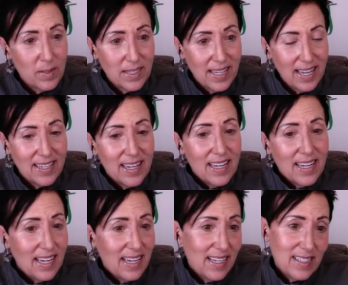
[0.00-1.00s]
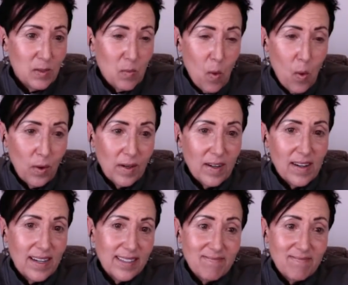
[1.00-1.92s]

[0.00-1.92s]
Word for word: But again, it is more